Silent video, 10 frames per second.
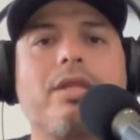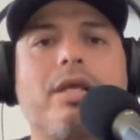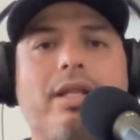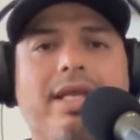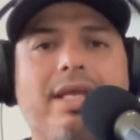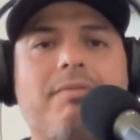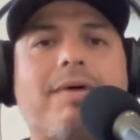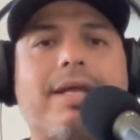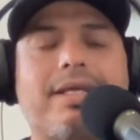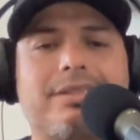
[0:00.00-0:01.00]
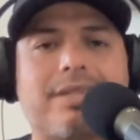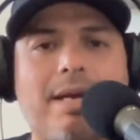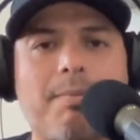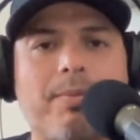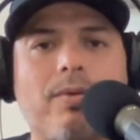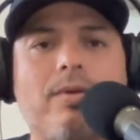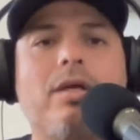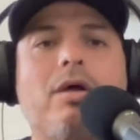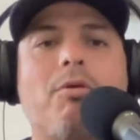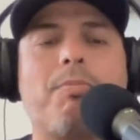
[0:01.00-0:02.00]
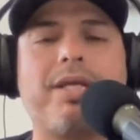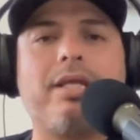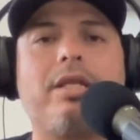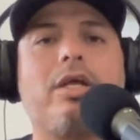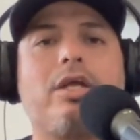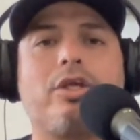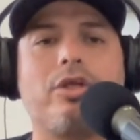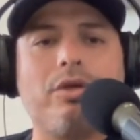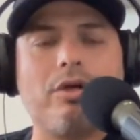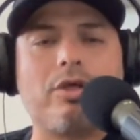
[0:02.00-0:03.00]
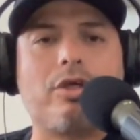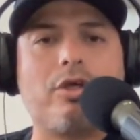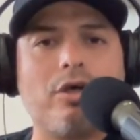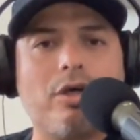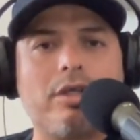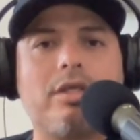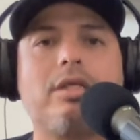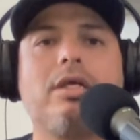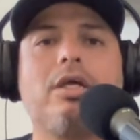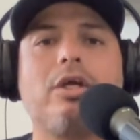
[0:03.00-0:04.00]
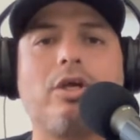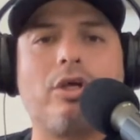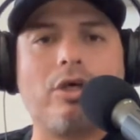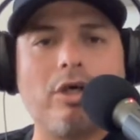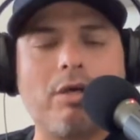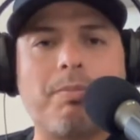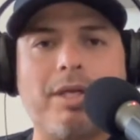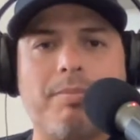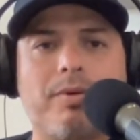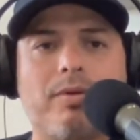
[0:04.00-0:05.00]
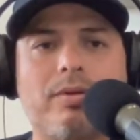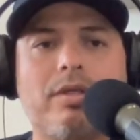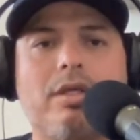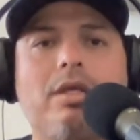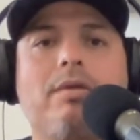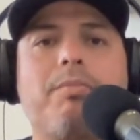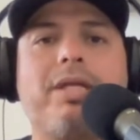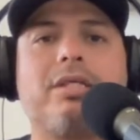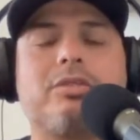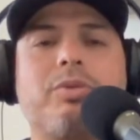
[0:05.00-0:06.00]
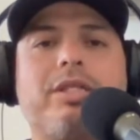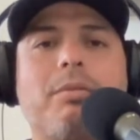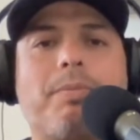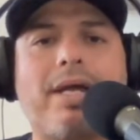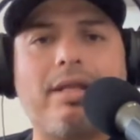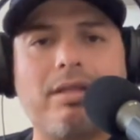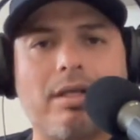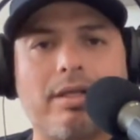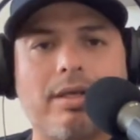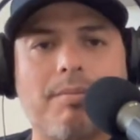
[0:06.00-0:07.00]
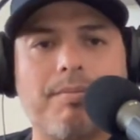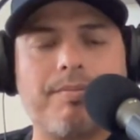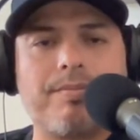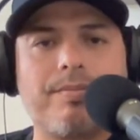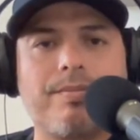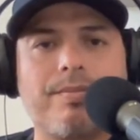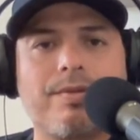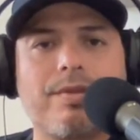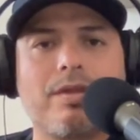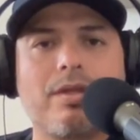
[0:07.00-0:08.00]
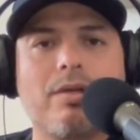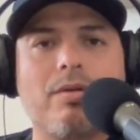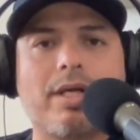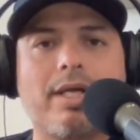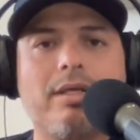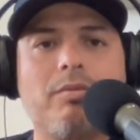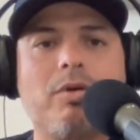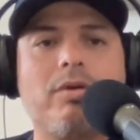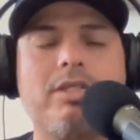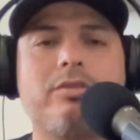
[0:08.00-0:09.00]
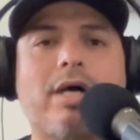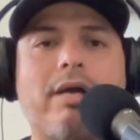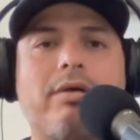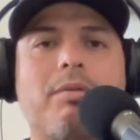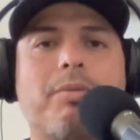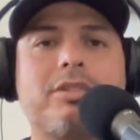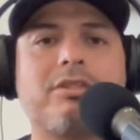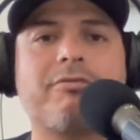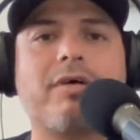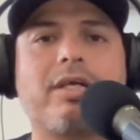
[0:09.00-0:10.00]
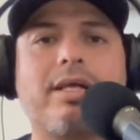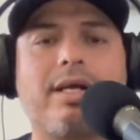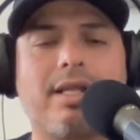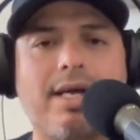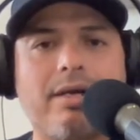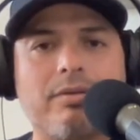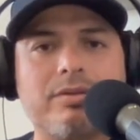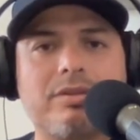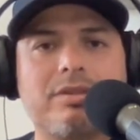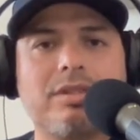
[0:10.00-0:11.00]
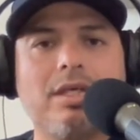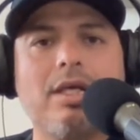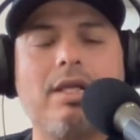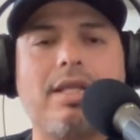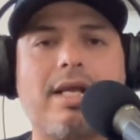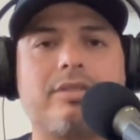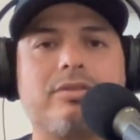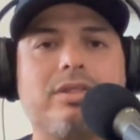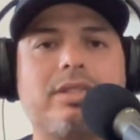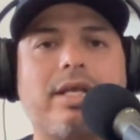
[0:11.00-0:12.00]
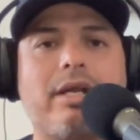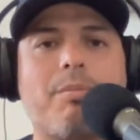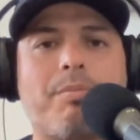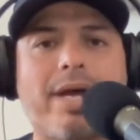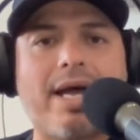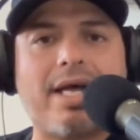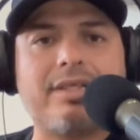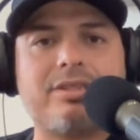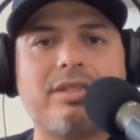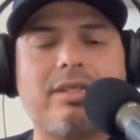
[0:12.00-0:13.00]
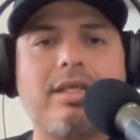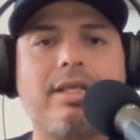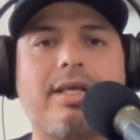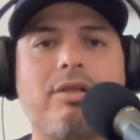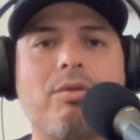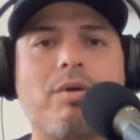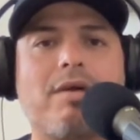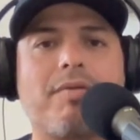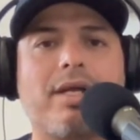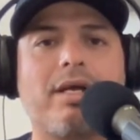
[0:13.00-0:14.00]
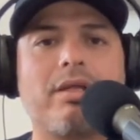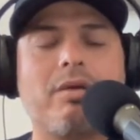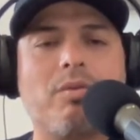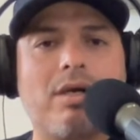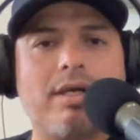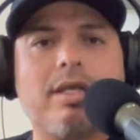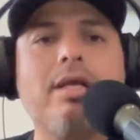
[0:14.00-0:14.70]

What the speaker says: lead by example of being good people, because we depend on them, okay? We don't need to hire a bunch of fucking clowns that as soon as they get a badge, they think they can do whatever the hell they want.